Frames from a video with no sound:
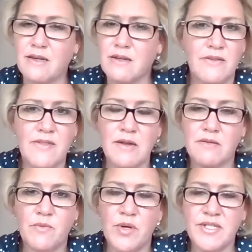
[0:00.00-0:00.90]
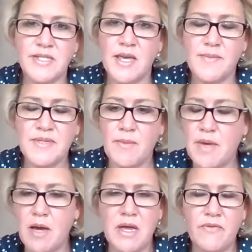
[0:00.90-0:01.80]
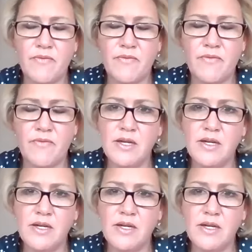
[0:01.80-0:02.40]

I know that word just keeps coming up everywhere.